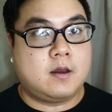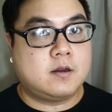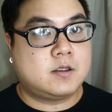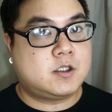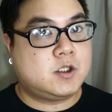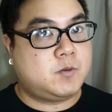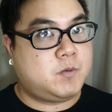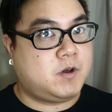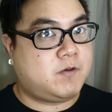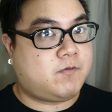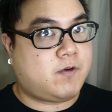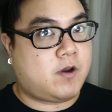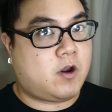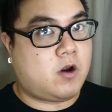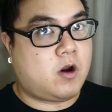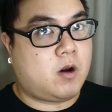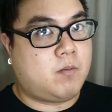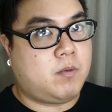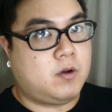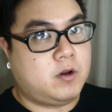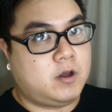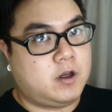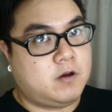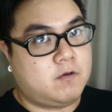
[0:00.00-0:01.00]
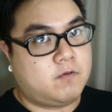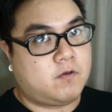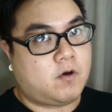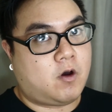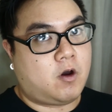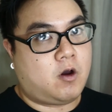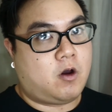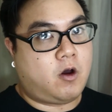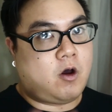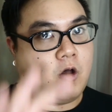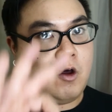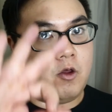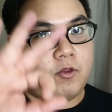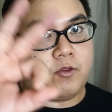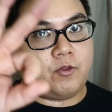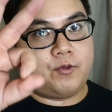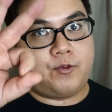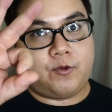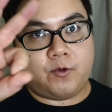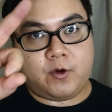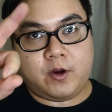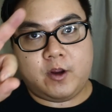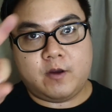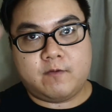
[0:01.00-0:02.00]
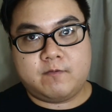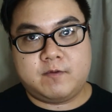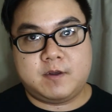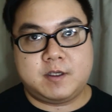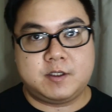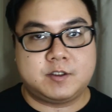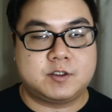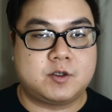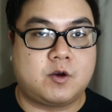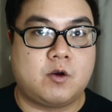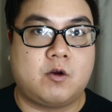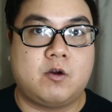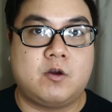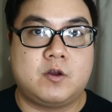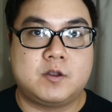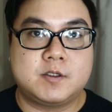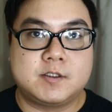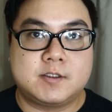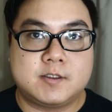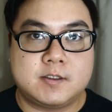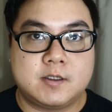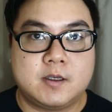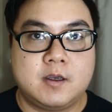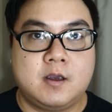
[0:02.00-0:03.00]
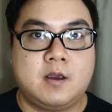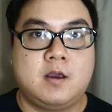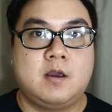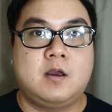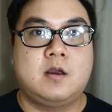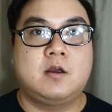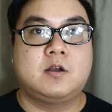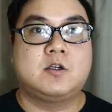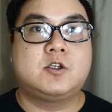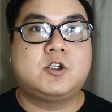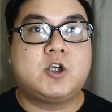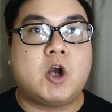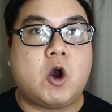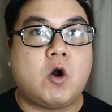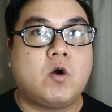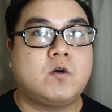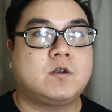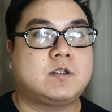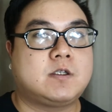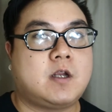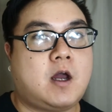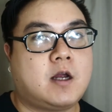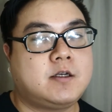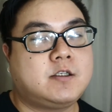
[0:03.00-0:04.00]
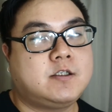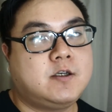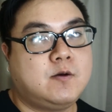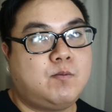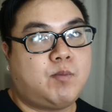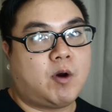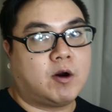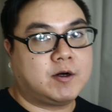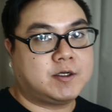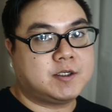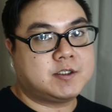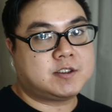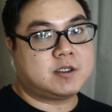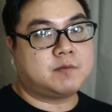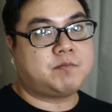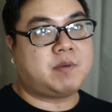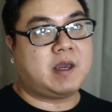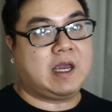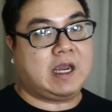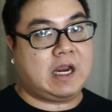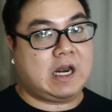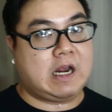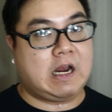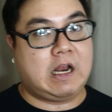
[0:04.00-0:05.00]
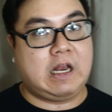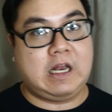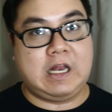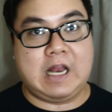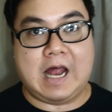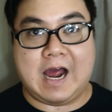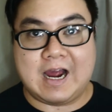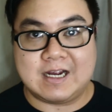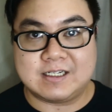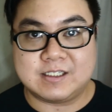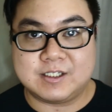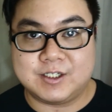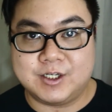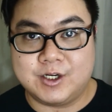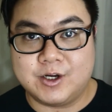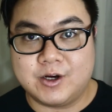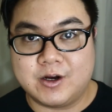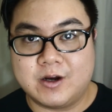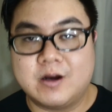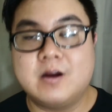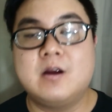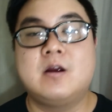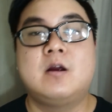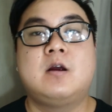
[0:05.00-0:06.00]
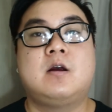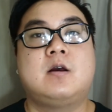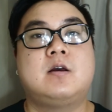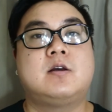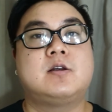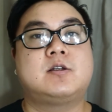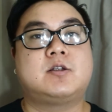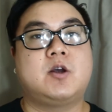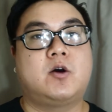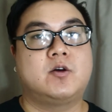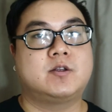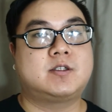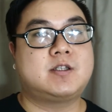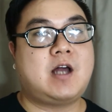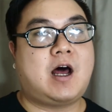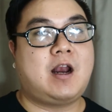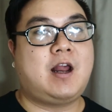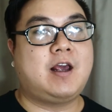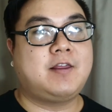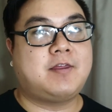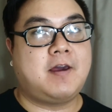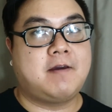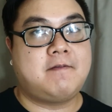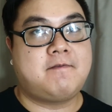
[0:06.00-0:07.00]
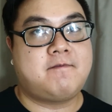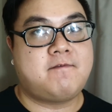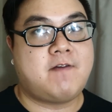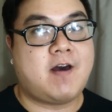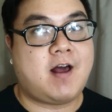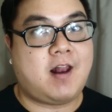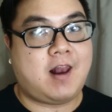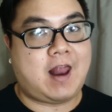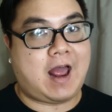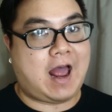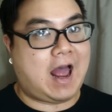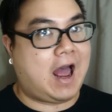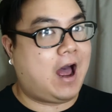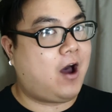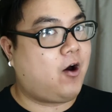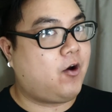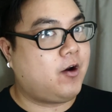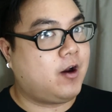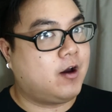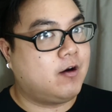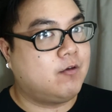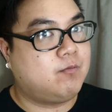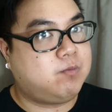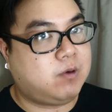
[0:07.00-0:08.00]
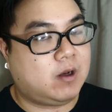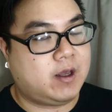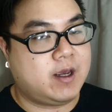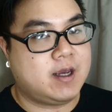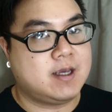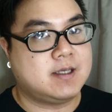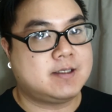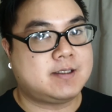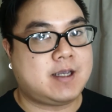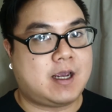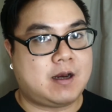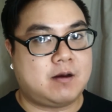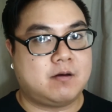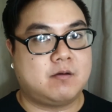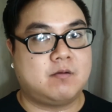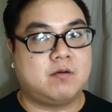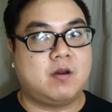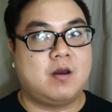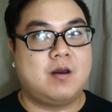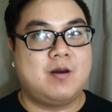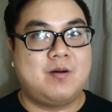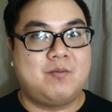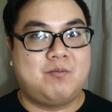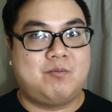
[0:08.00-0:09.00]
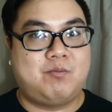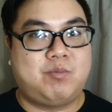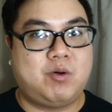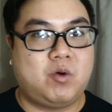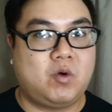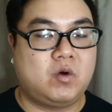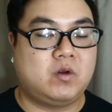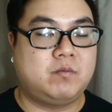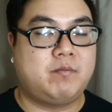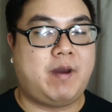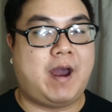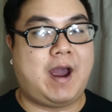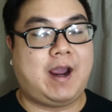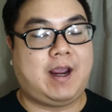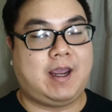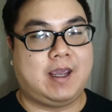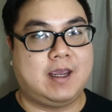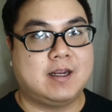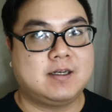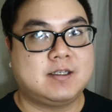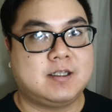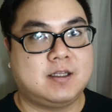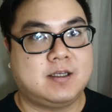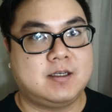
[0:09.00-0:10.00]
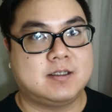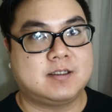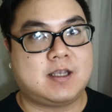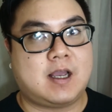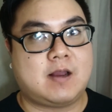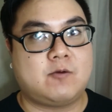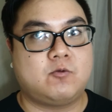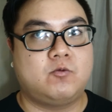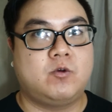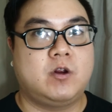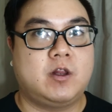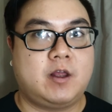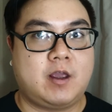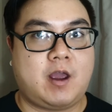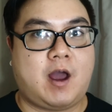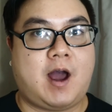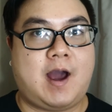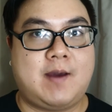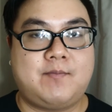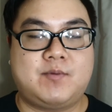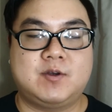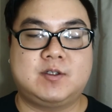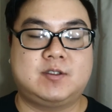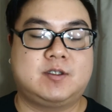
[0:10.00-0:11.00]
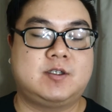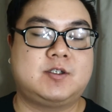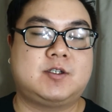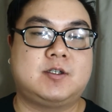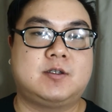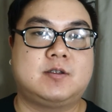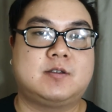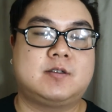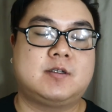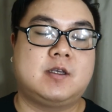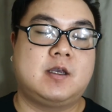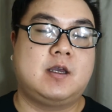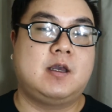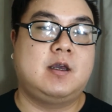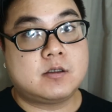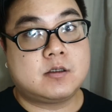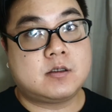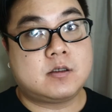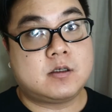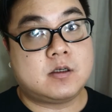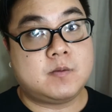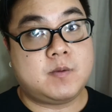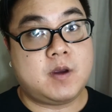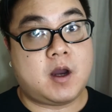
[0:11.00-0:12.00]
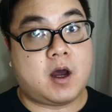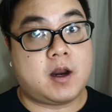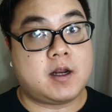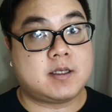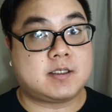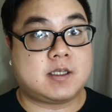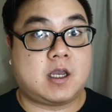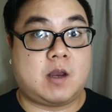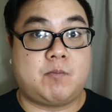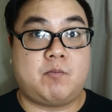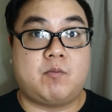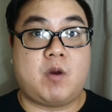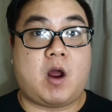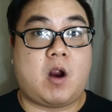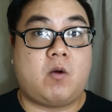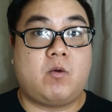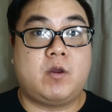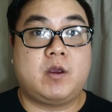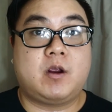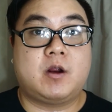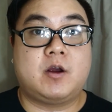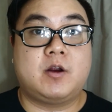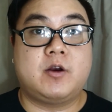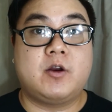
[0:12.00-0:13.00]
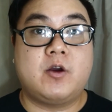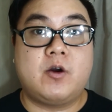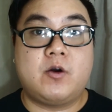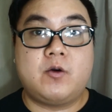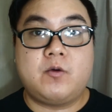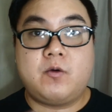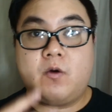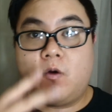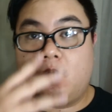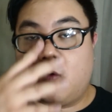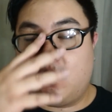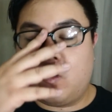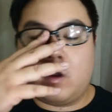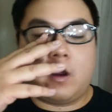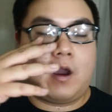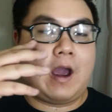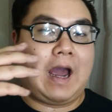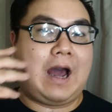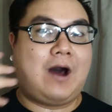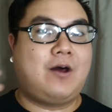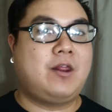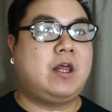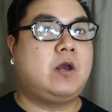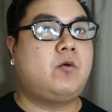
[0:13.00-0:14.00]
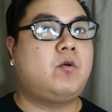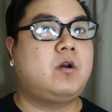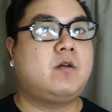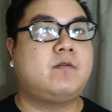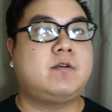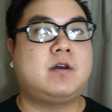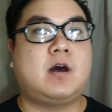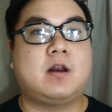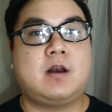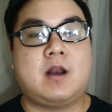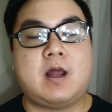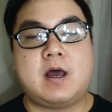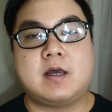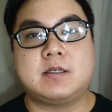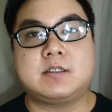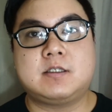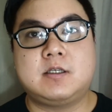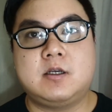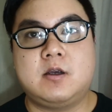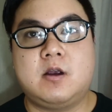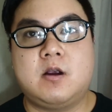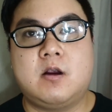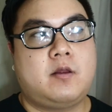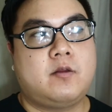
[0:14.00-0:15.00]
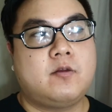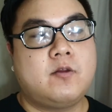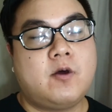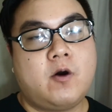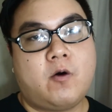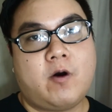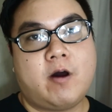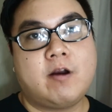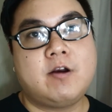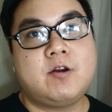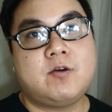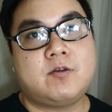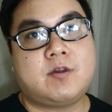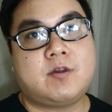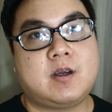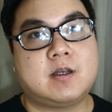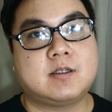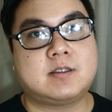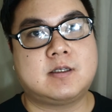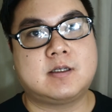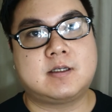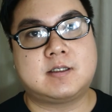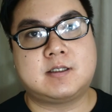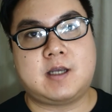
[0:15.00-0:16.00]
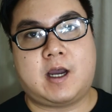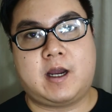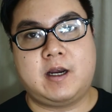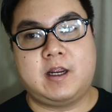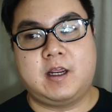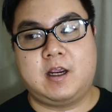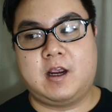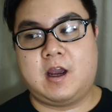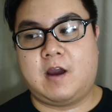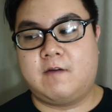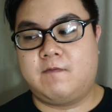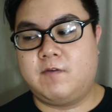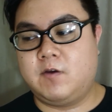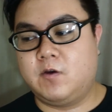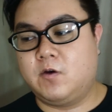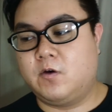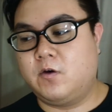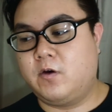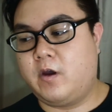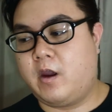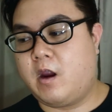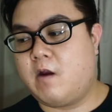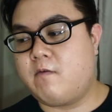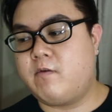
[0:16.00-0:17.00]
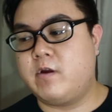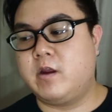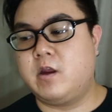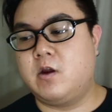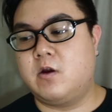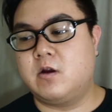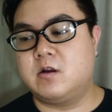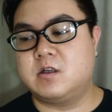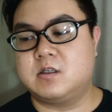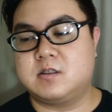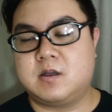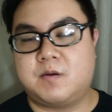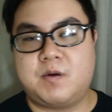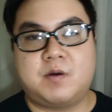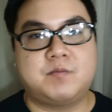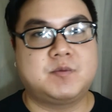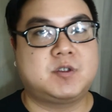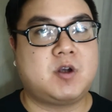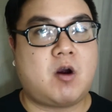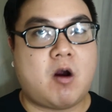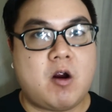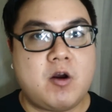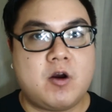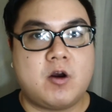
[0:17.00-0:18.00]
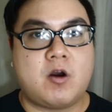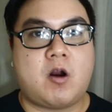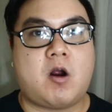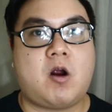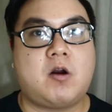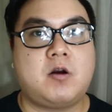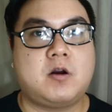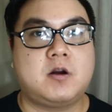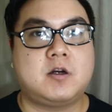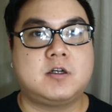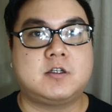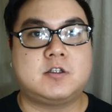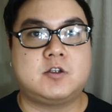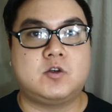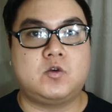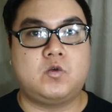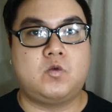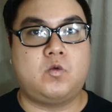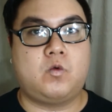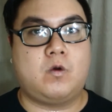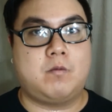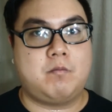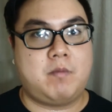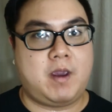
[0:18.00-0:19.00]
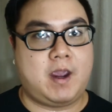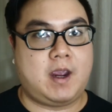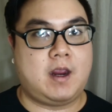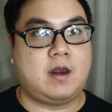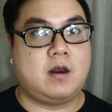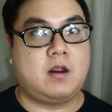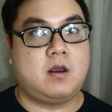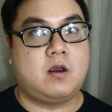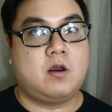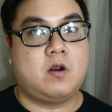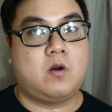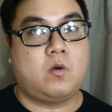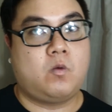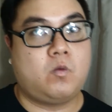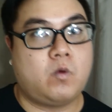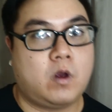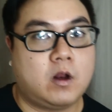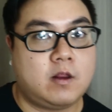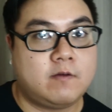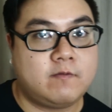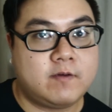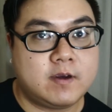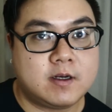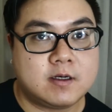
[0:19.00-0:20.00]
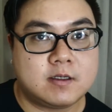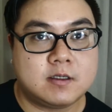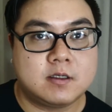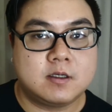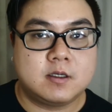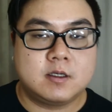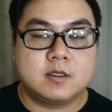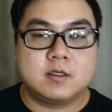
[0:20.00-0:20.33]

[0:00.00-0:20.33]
to be fair, I believe all 3 of these girls chose not to participate last year, so it's not like they fell out of place and pulled back into these really high positions. To be honest, I'm not really gonna know how they would have done last year, though I do it's exciting. I feel every year it becomes harder and harder to remain relevant.